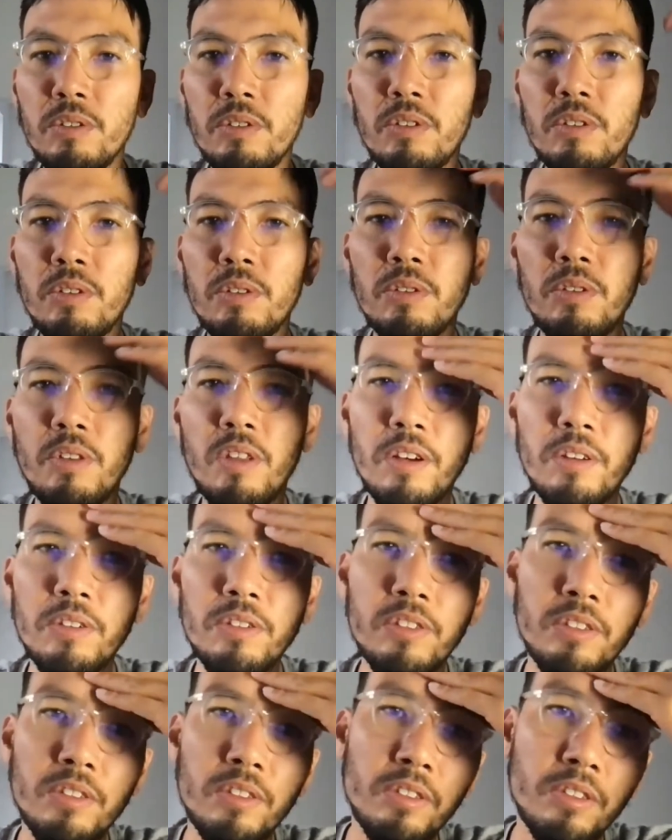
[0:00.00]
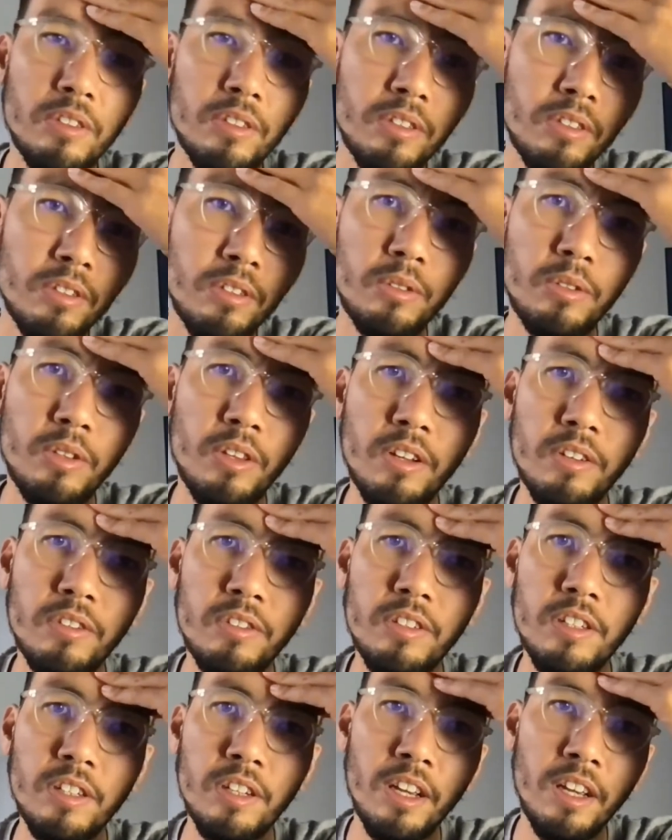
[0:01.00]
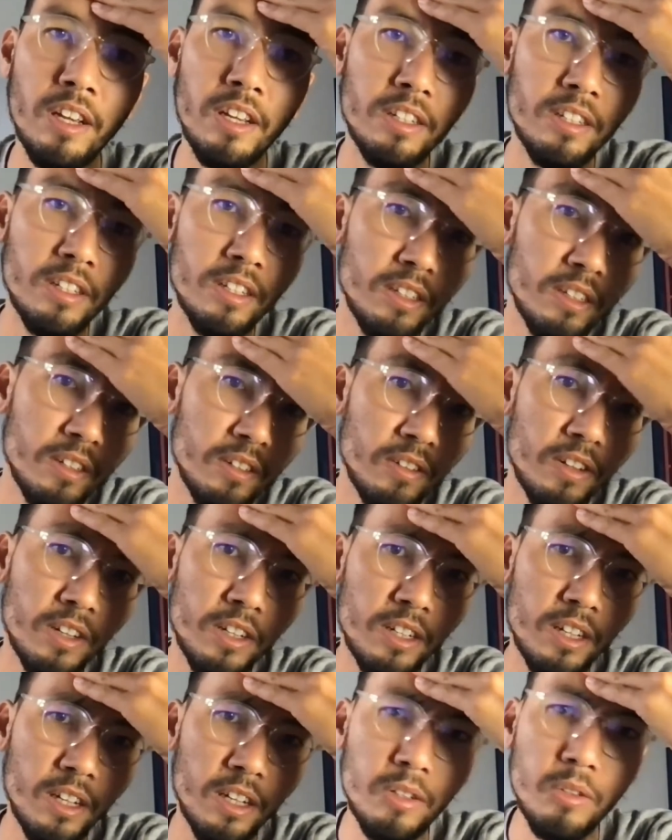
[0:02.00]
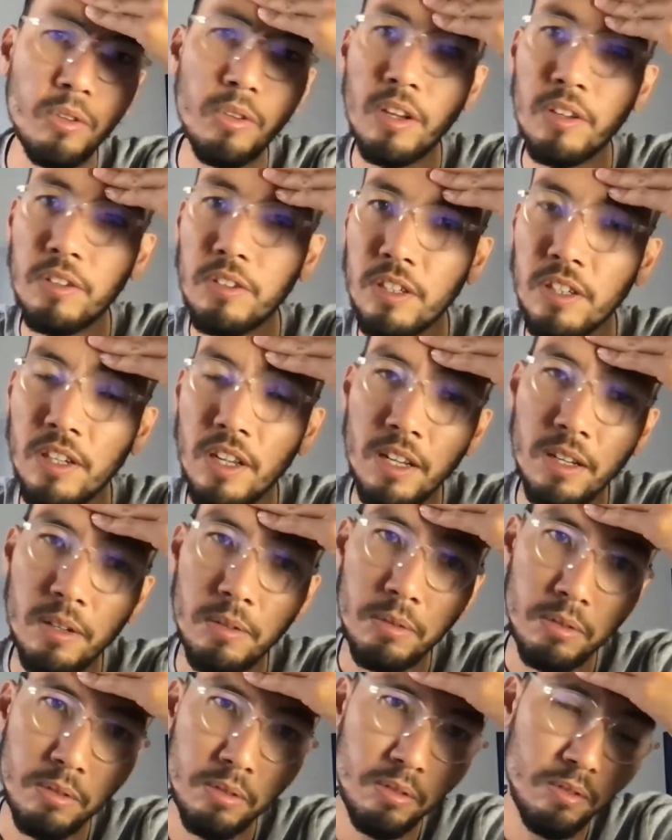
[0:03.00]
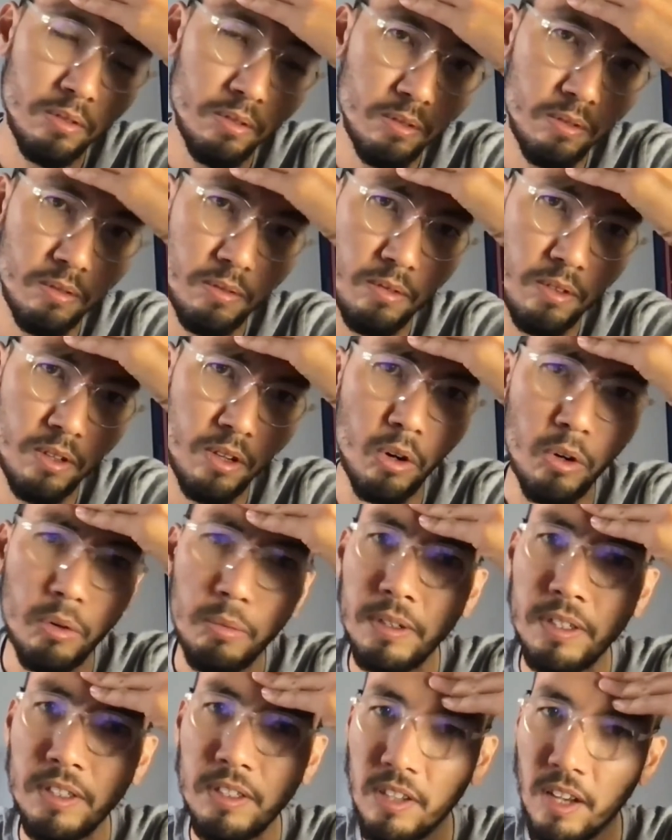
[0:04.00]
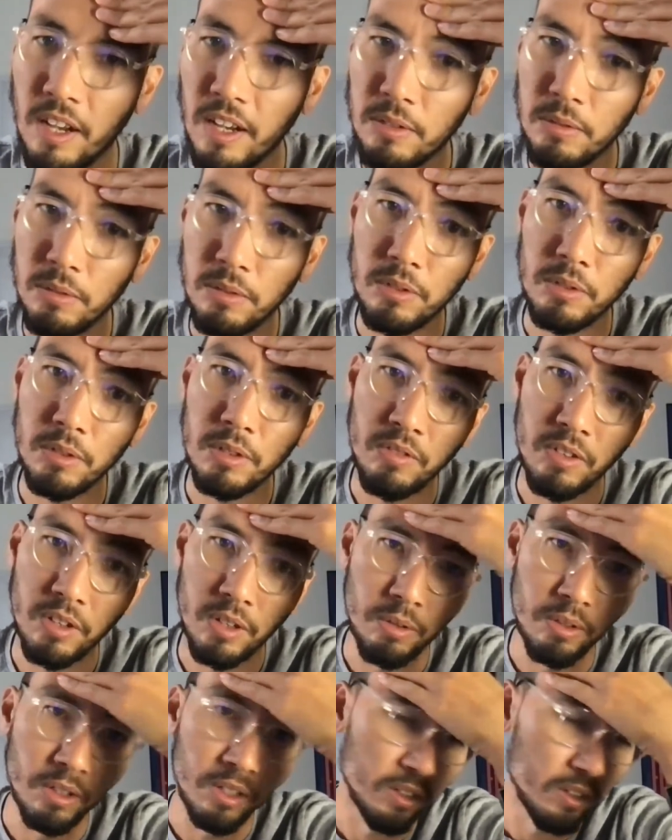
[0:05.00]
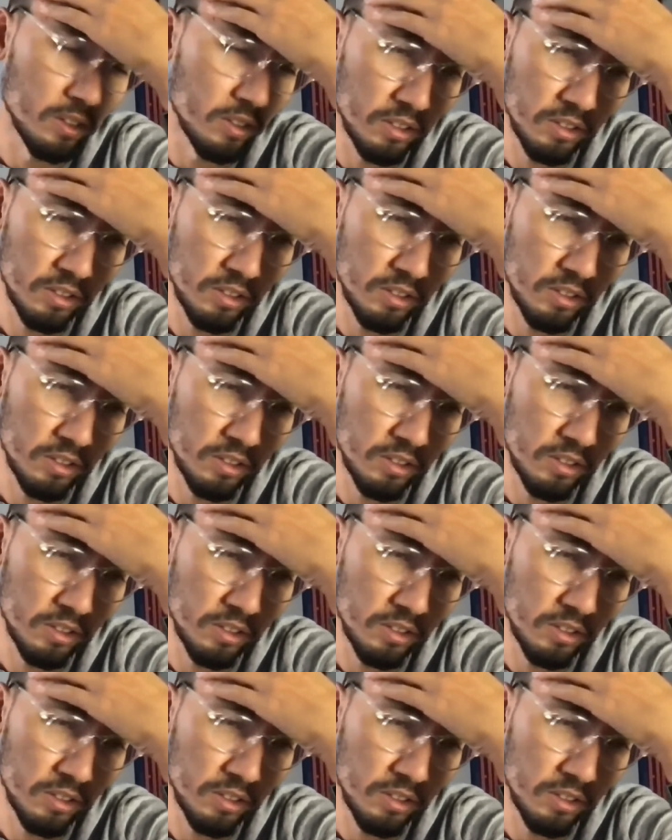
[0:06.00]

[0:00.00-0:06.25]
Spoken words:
2000 to 2008, right? Like 2008, Goldman Sachs was doing very well, or